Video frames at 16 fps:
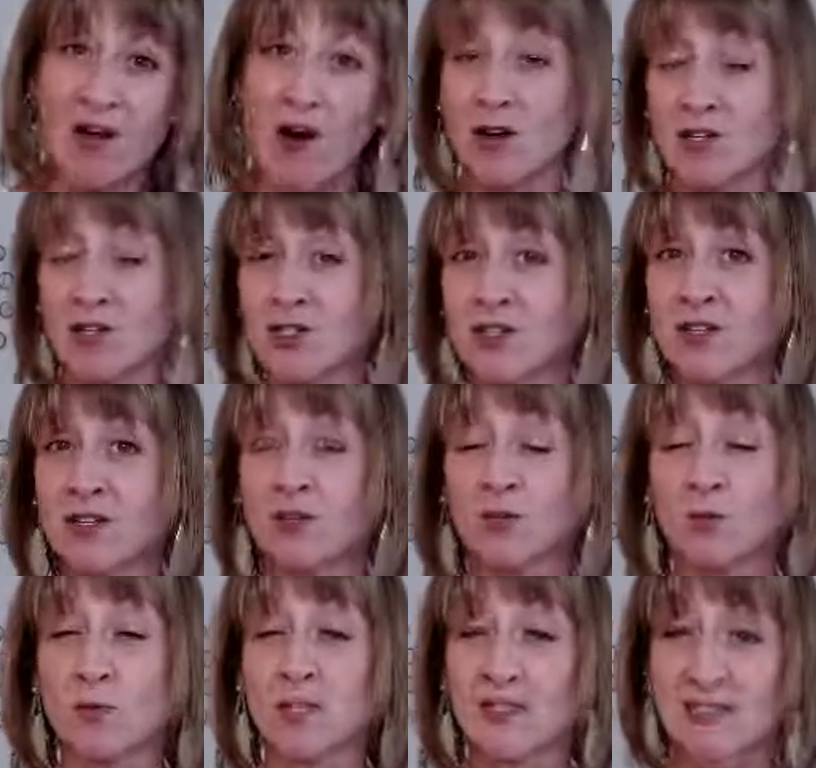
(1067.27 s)
Austin
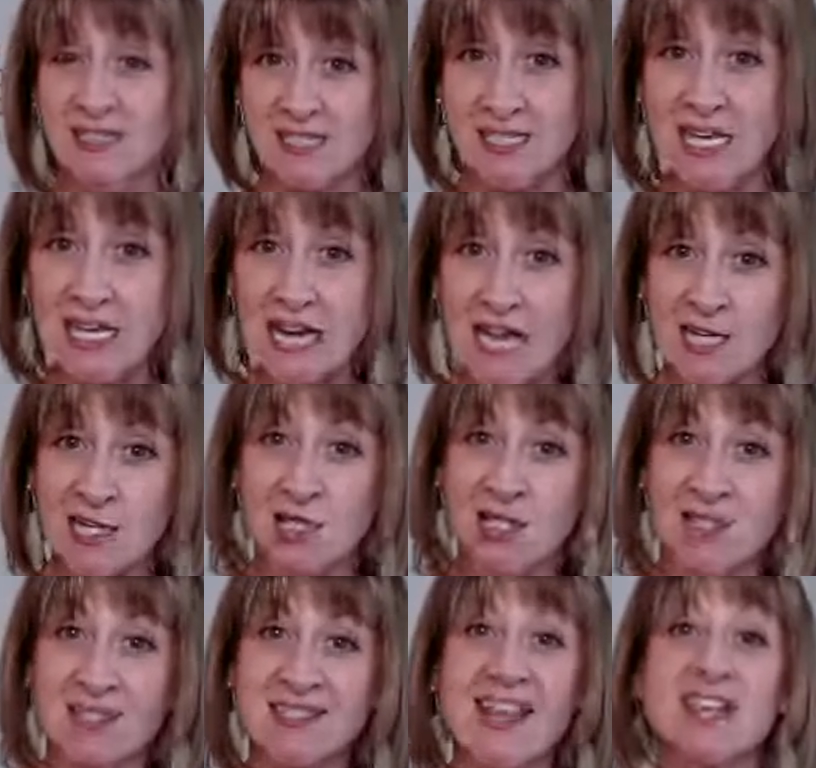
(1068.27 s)
Real Estate
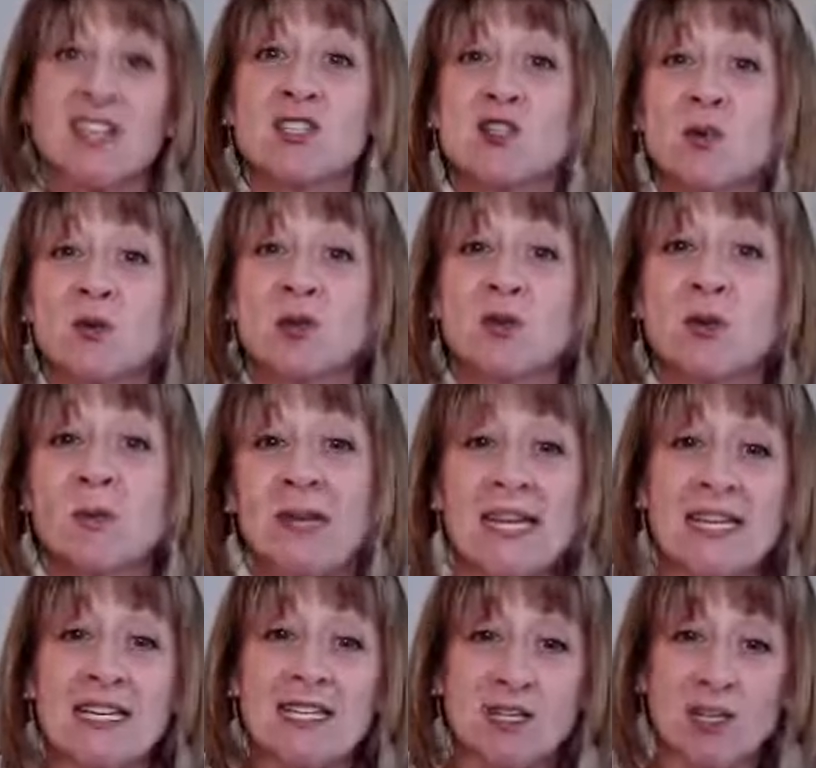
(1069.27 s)
Agent's social
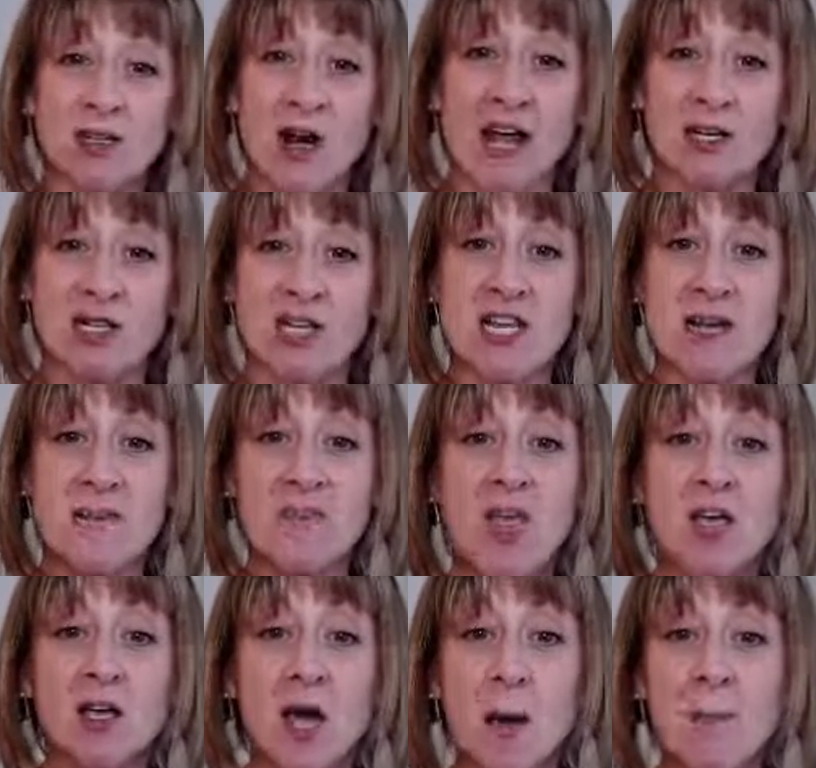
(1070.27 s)
media strategy.
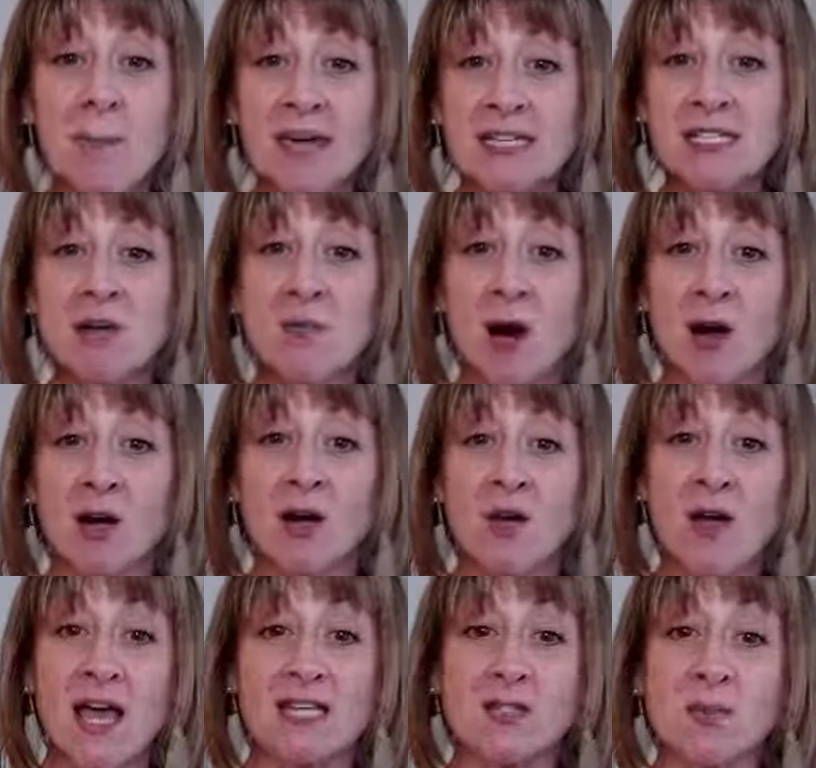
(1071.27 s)
Come back tomorrow
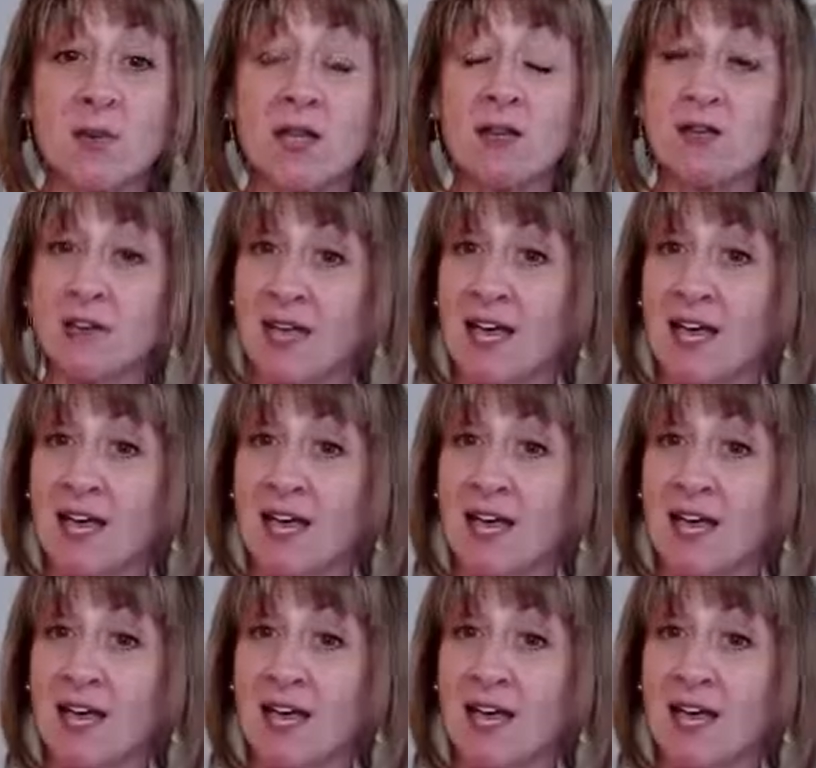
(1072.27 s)
as we look